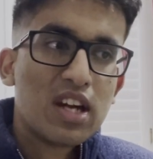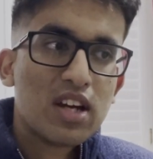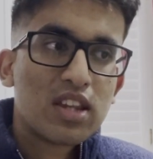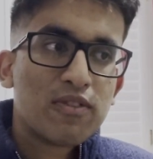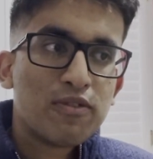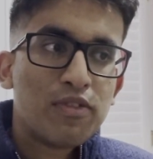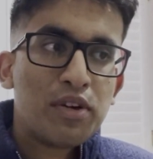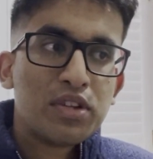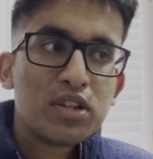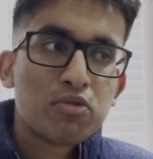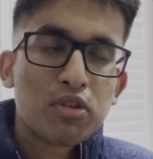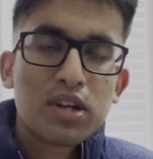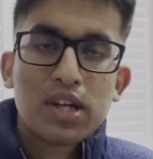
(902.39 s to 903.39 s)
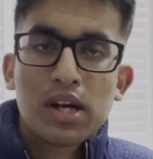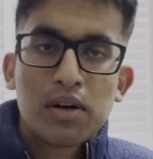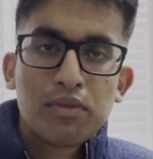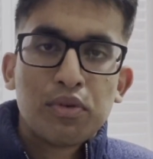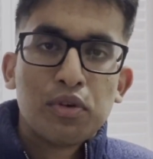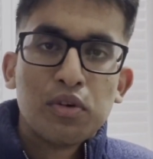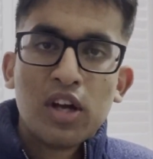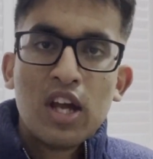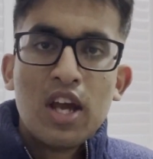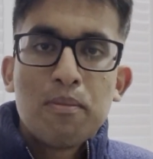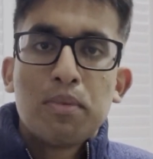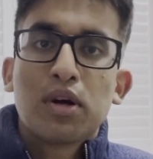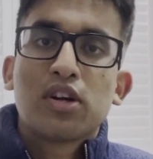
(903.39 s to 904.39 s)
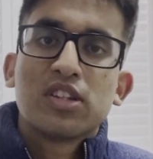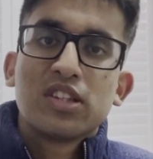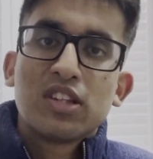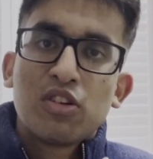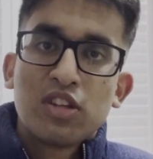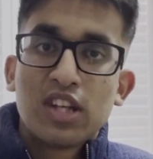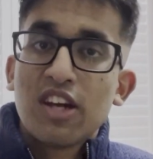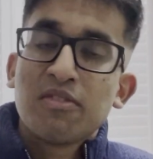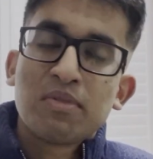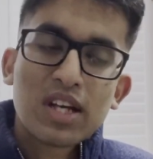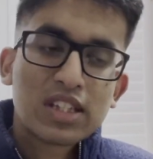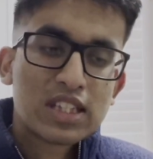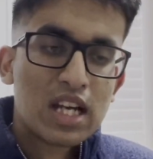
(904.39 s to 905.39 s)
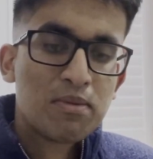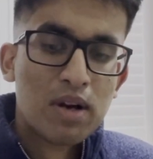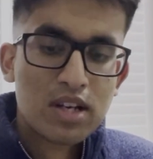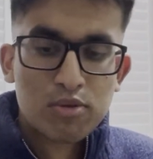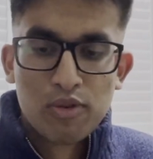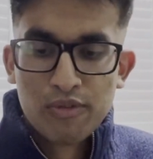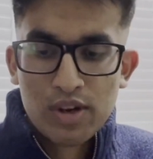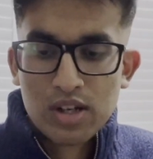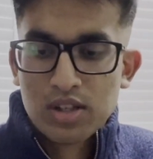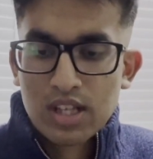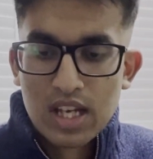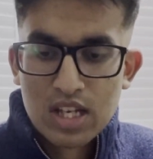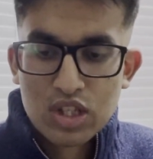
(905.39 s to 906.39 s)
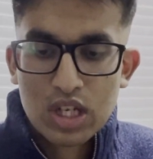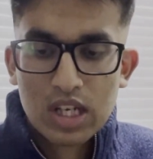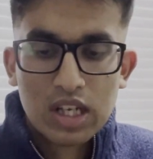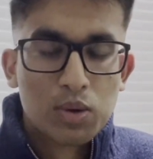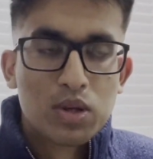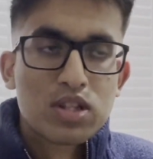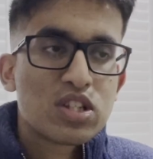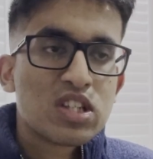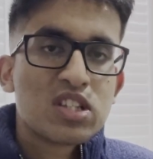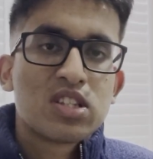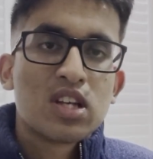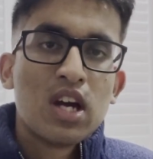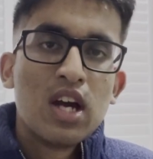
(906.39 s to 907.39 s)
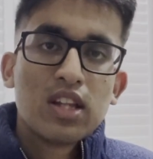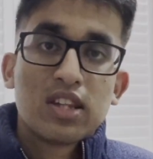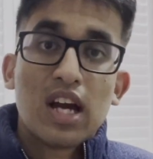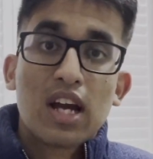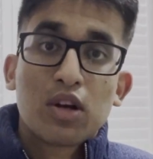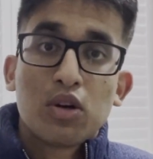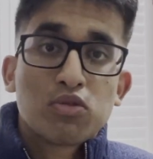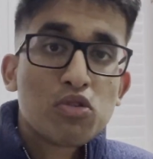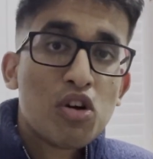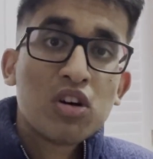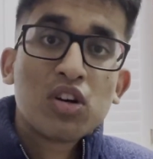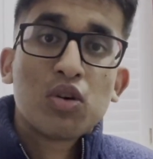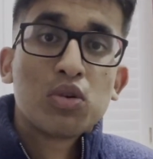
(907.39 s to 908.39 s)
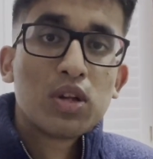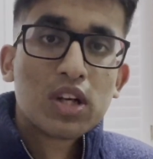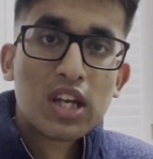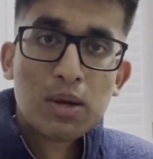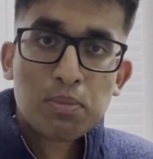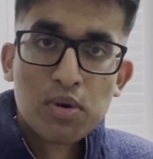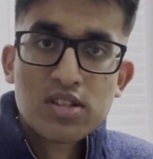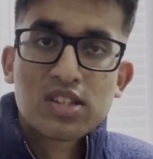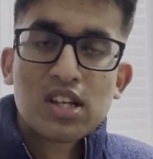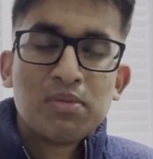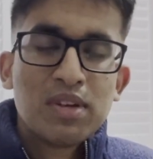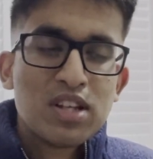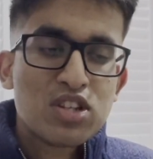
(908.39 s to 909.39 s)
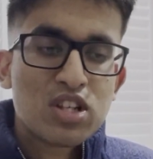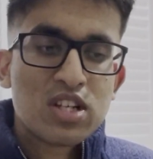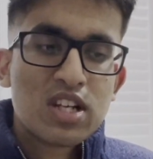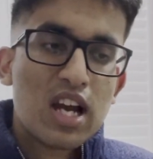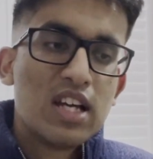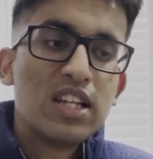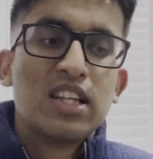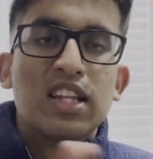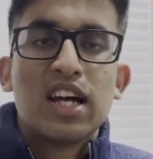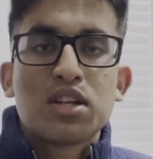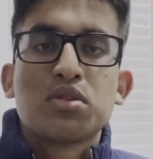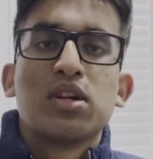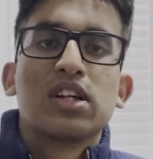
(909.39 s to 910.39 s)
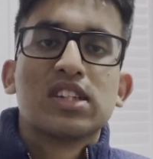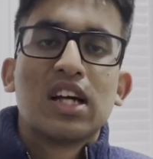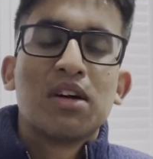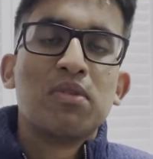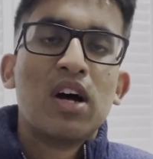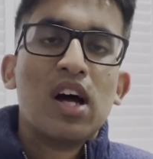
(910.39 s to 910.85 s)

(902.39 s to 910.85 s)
I found this really helpful because on the day of my exam, I just referred to the SJT questions that I got wrong or the key points I mentioned, and then in the actual exam,